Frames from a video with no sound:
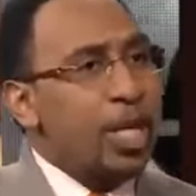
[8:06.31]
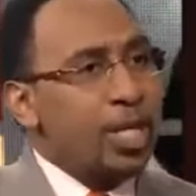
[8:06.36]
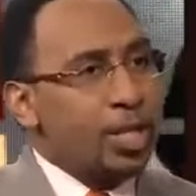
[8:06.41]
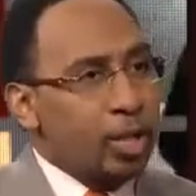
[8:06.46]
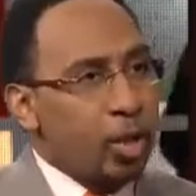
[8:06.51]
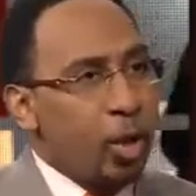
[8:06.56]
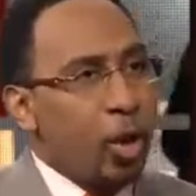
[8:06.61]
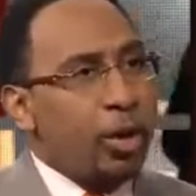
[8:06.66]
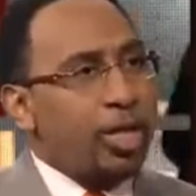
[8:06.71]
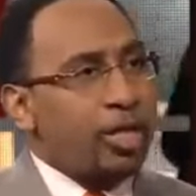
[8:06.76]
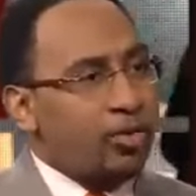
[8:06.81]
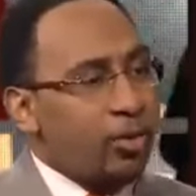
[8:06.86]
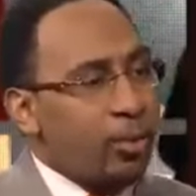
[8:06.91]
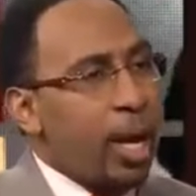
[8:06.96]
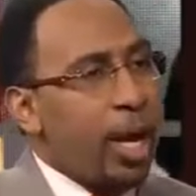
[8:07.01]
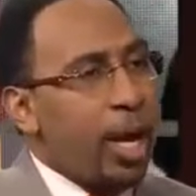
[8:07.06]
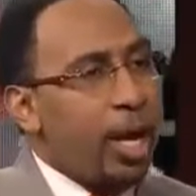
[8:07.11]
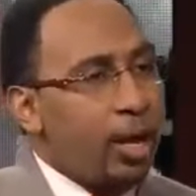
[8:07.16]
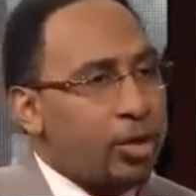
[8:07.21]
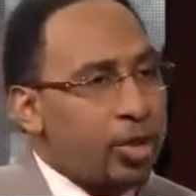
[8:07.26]
As long as
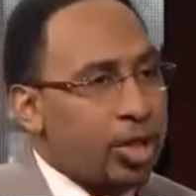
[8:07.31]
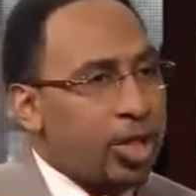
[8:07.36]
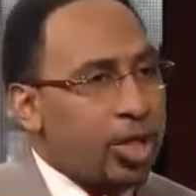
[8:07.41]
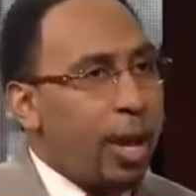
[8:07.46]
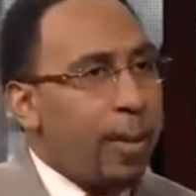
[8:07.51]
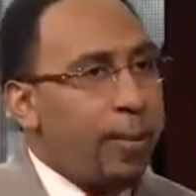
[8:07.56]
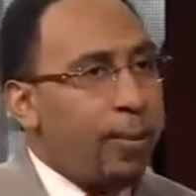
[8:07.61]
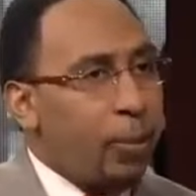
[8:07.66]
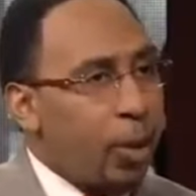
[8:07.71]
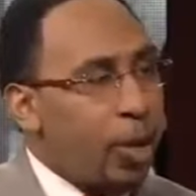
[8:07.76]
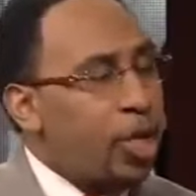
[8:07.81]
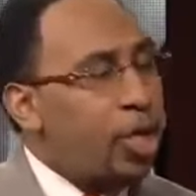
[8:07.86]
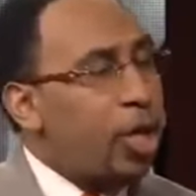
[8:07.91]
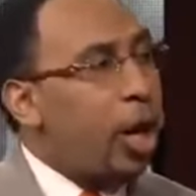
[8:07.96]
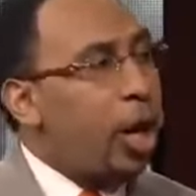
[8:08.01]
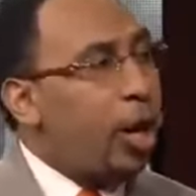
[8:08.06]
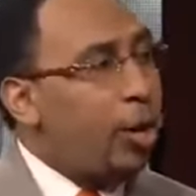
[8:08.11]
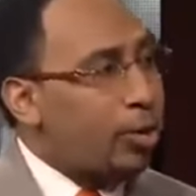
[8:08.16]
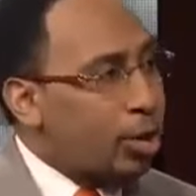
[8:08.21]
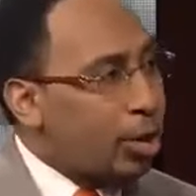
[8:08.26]
from a health standpoint,
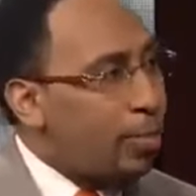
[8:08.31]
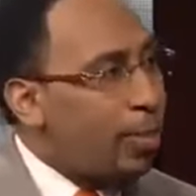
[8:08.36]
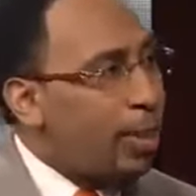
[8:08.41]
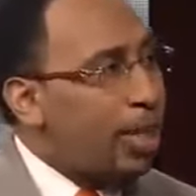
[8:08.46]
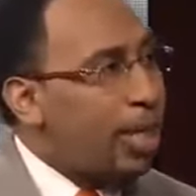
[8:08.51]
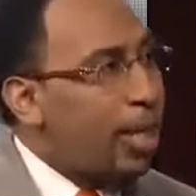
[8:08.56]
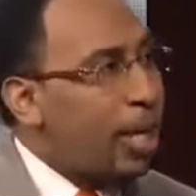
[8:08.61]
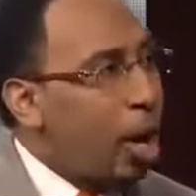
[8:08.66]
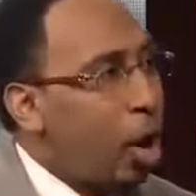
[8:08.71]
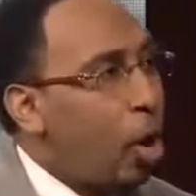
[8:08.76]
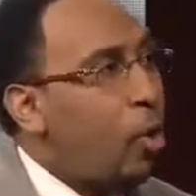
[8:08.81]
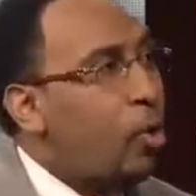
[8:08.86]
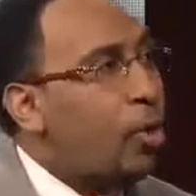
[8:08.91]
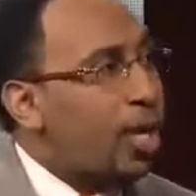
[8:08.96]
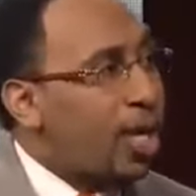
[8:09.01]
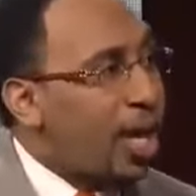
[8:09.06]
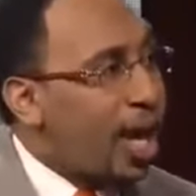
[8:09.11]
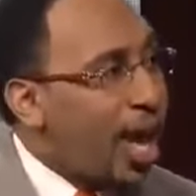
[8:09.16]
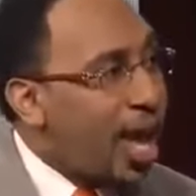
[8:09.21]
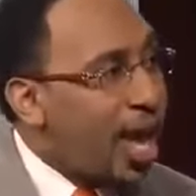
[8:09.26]
you're ultimately
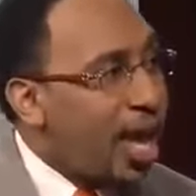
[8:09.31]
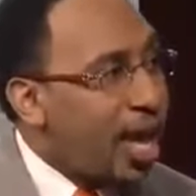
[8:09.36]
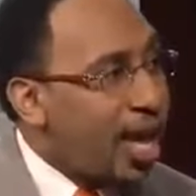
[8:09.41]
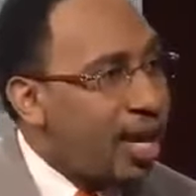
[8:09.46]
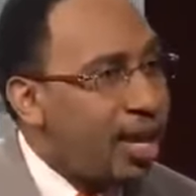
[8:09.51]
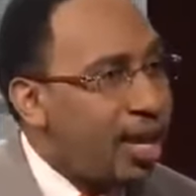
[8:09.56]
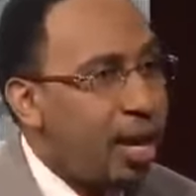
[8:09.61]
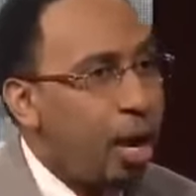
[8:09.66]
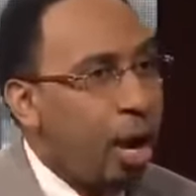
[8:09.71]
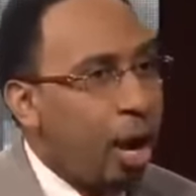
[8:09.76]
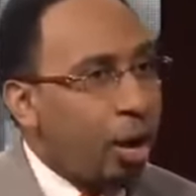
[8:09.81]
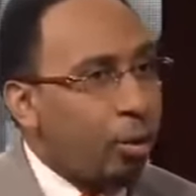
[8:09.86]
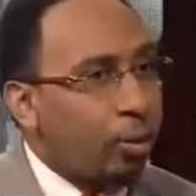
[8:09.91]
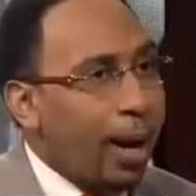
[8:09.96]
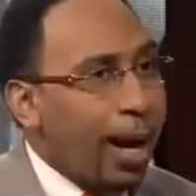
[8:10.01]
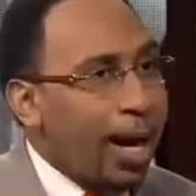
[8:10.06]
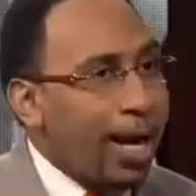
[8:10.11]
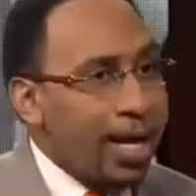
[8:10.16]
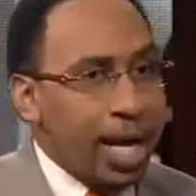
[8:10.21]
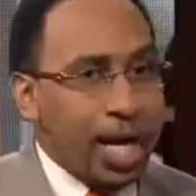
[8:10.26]
okay, all
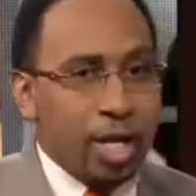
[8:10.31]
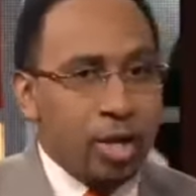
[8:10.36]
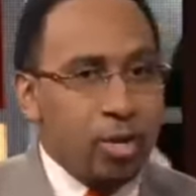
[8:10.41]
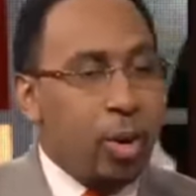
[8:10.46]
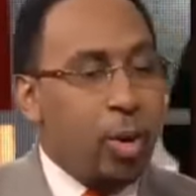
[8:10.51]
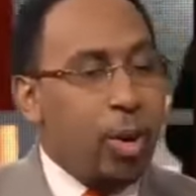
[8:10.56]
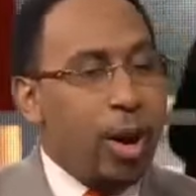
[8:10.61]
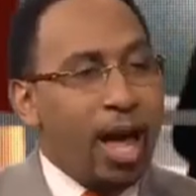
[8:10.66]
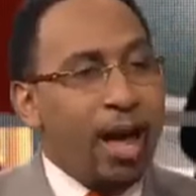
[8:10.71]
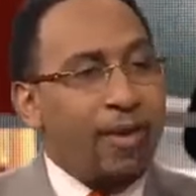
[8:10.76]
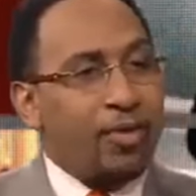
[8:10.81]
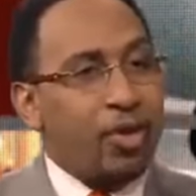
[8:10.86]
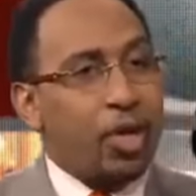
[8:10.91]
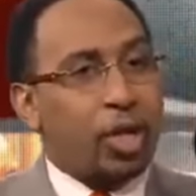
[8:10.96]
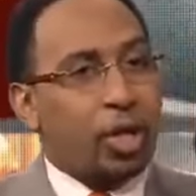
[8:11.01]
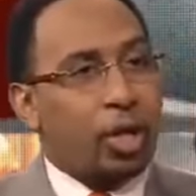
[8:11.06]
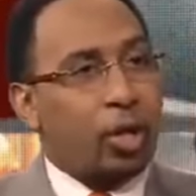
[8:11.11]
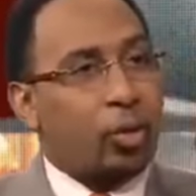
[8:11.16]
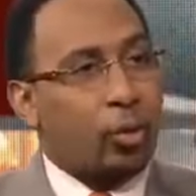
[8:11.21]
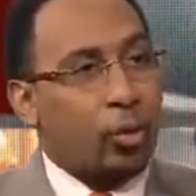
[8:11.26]
right, and you don't have
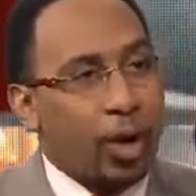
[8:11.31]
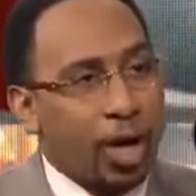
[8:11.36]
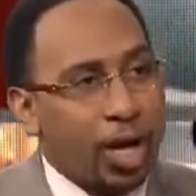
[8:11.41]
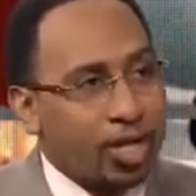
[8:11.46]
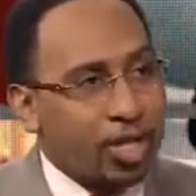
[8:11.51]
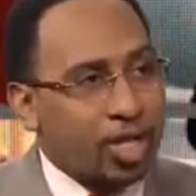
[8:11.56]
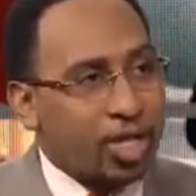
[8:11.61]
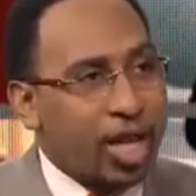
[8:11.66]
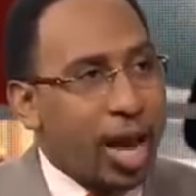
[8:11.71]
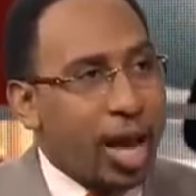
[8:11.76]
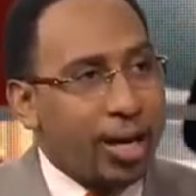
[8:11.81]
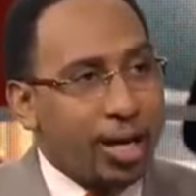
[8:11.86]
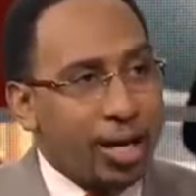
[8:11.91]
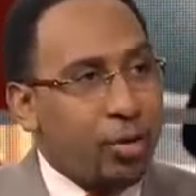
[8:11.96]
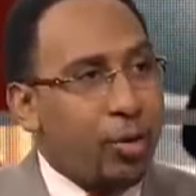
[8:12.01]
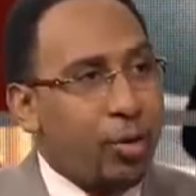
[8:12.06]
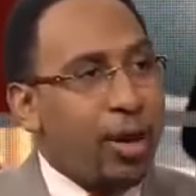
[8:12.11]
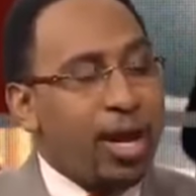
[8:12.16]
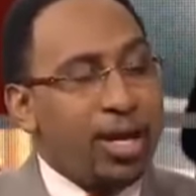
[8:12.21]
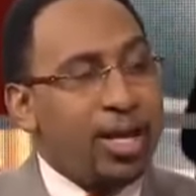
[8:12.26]
your career
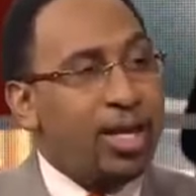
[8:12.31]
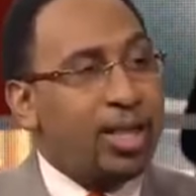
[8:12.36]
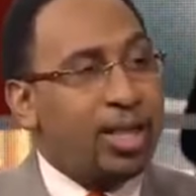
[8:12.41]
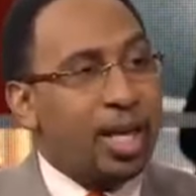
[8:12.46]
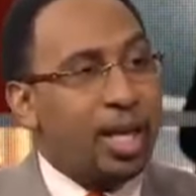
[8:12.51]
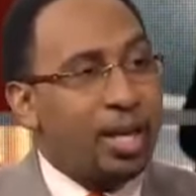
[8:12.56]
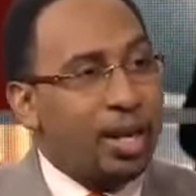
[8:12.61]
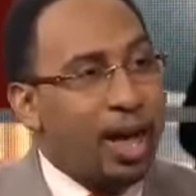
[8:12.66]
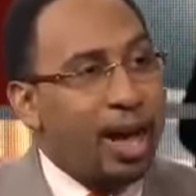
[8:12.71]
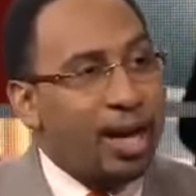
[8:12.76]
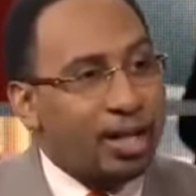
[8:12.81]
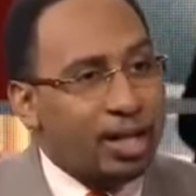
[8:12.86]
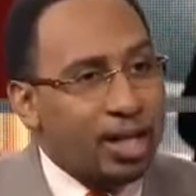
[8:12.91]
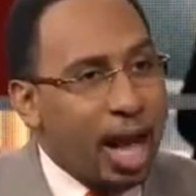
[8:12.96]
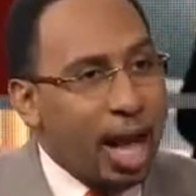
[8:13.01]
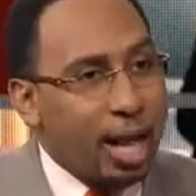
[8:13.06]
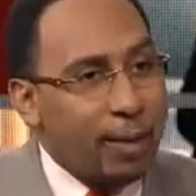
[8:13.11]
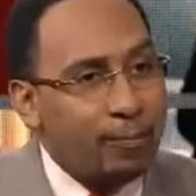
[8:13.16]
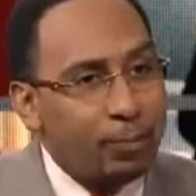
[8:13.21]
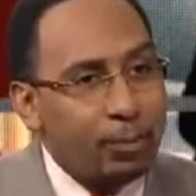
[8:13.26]
shattered or anything like
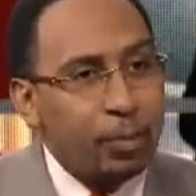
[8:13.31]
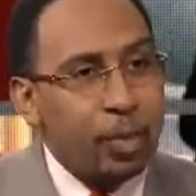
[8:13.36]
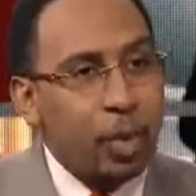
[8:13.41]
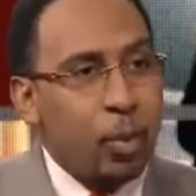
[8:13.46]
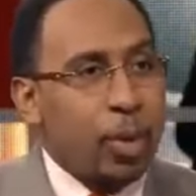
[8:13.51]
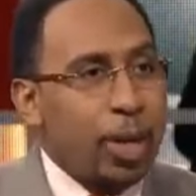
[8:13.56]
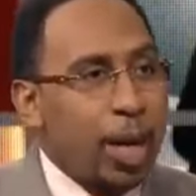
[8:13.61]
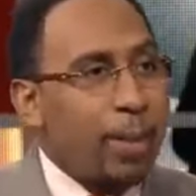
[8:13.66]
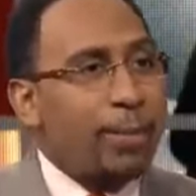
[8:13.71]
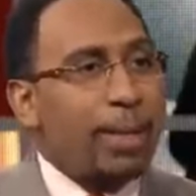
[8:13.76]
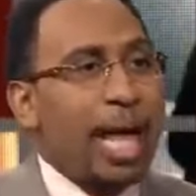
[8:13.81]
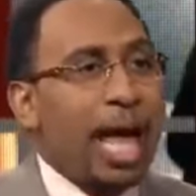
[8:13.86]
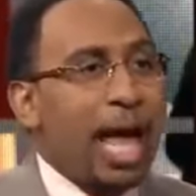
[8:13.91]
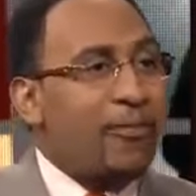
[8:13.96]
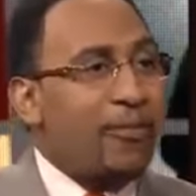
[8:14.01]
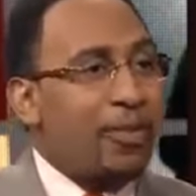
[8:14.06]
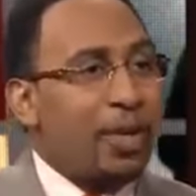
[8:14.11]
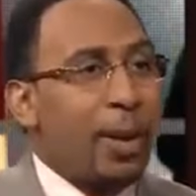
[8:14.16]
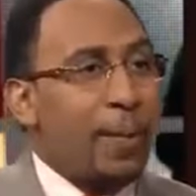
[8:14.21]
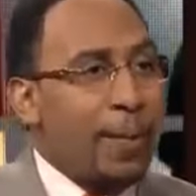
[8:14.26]
that when I'm
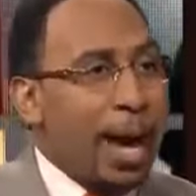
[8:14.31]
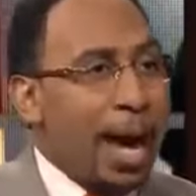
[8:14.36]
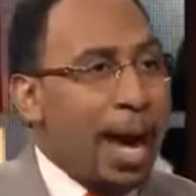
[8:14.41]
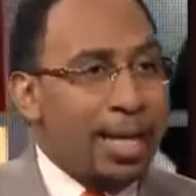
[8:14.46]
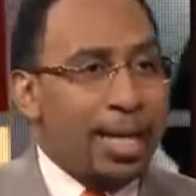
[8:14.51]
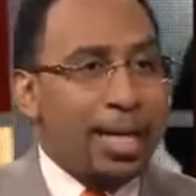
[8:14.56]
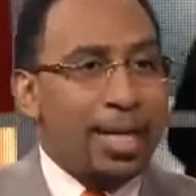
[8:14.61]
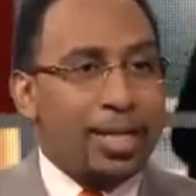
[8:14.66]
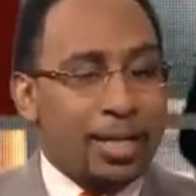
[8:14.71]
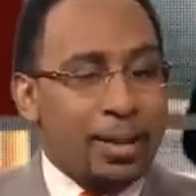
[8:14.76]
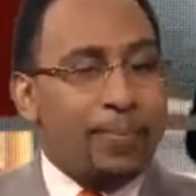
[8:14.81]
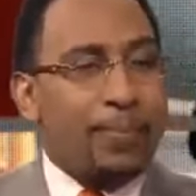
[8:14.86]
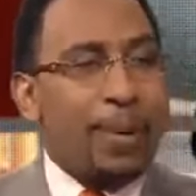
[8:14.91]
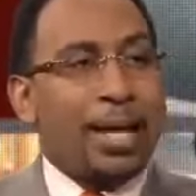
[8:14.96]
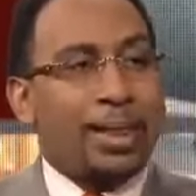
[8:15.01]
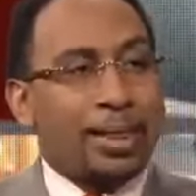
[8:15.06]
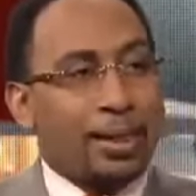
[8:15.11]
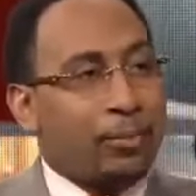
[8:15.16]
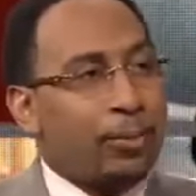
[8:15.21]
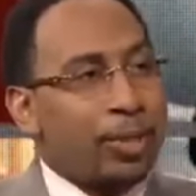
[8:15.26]
laughing about it, it's
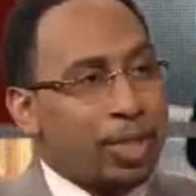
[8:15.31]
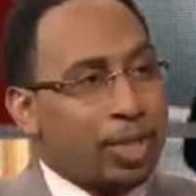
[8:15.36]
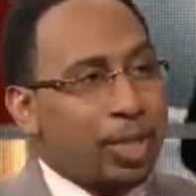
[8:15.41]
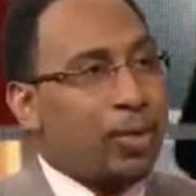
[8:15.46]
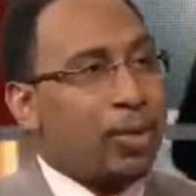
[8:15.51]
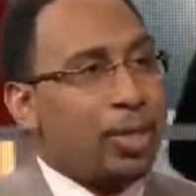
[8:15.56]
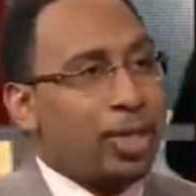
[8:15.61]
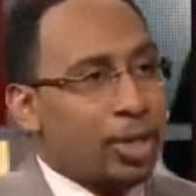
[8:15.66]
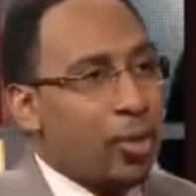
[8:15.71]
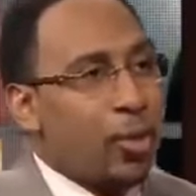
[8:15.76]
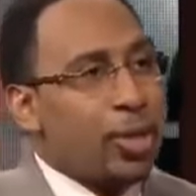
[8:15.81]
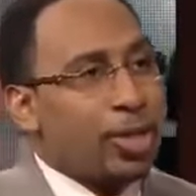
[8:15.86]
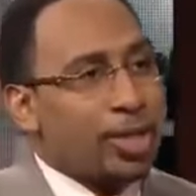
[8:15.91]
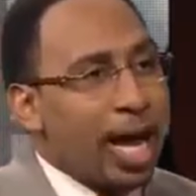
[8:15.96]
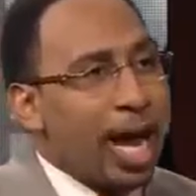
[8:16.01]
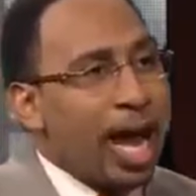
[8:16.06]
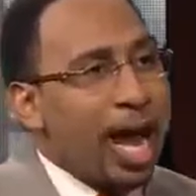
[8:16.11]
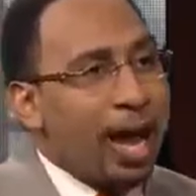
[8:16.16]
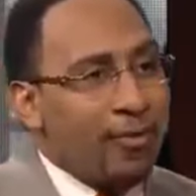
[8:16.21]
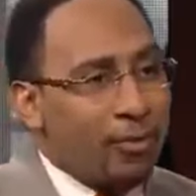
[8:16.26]
about the result it's going
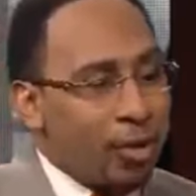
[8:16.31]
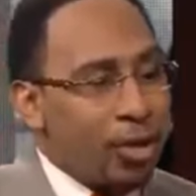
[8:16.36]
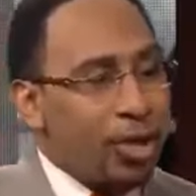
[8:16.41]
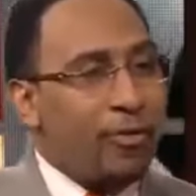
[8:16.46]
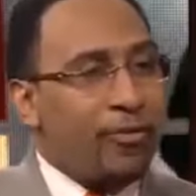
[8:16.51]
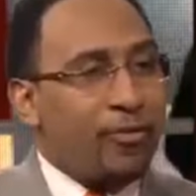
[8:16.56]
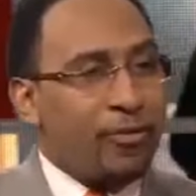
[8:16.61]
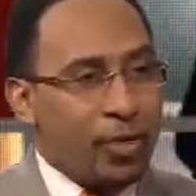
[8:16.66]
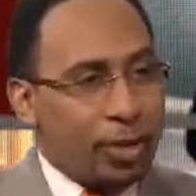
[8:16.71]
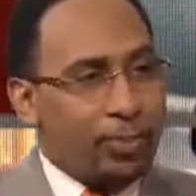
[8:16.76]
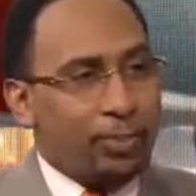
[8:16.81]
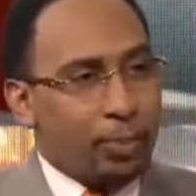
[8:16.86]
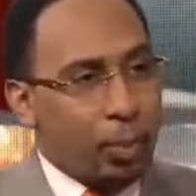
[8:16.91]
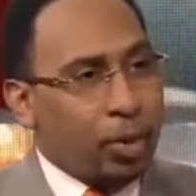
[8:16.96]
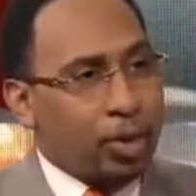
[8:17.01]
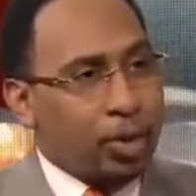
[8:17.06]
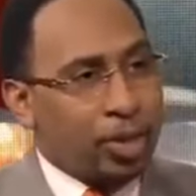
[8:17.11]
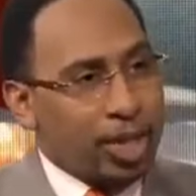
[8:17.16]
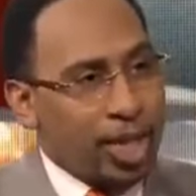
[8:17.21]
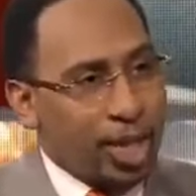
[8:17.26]
to have on your
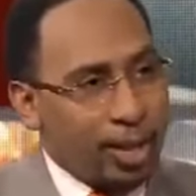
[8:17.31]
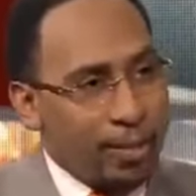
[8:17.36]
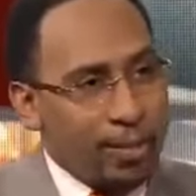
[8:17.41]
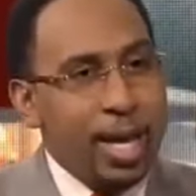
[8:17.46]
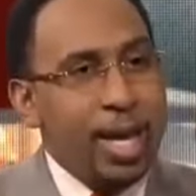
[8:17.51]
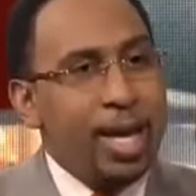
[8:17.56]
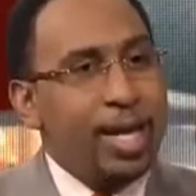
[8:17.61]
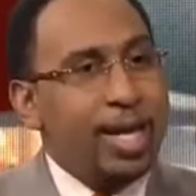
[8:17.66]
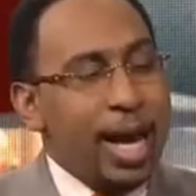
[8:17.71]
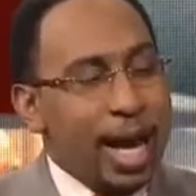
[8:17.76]
football team,